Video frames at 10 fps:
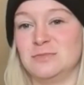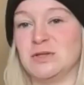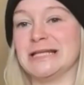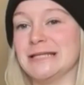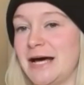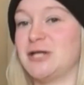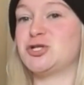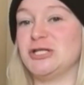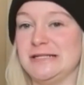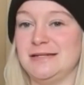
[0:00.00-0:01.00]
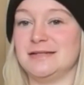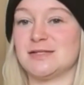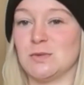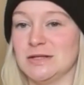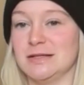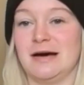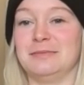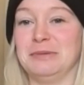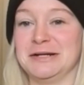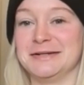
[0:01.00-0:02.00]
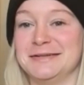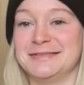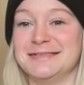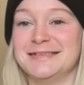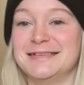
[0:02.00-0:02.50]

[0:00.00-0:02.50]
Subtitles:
with a lot of cheese or a lot of butter.